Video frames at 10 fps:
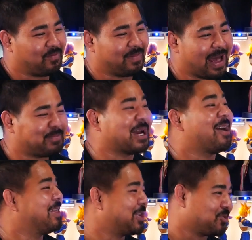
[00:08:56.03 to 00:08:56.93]
I'm
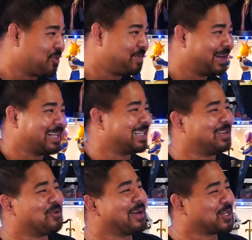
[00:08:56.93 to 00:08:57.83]
tired of that trope. Like that's an
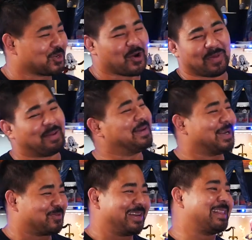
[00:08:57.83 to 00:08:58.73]
annoying trope that I'm
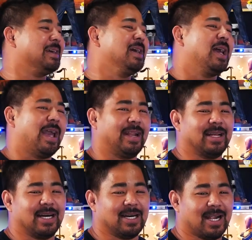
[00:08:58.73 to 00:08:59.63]
done with. And
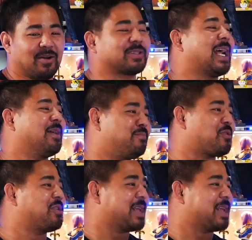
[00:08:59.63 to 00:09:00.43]
I was kind of burned